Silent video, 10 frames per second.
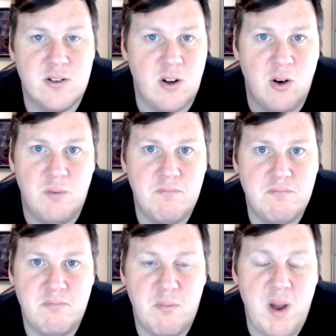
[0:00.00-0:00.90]
So
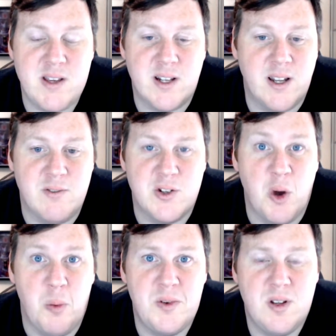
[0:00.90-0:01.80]
basically, just
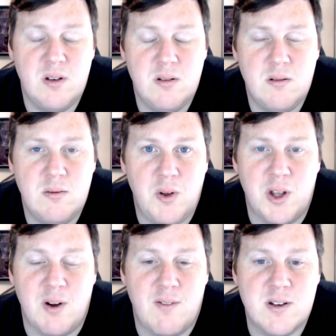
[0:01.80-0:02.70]
upped what the
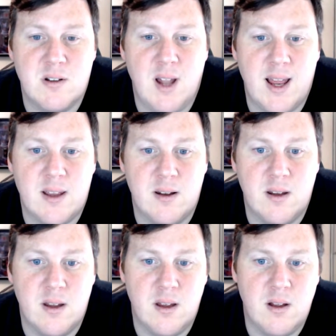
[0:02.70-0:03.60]
graphics look like and
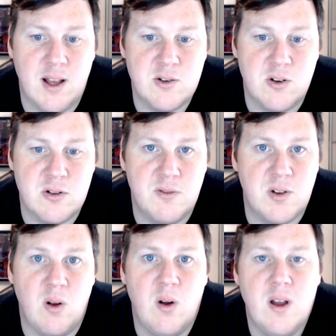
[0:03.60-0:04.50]
that sort of stuff.
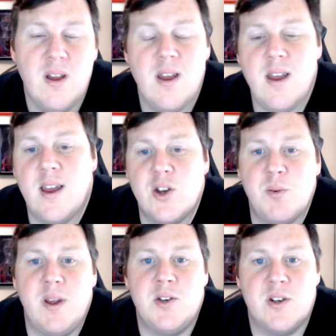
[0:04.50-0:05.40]
So it
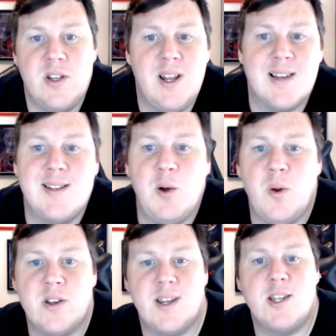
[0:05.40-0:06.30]
should be interesting. I still
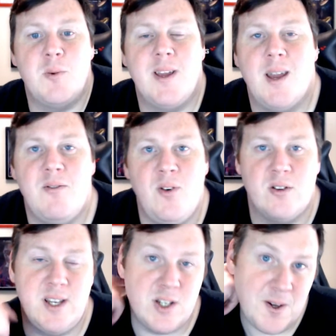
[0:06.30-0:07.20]
want to see some in-game footage.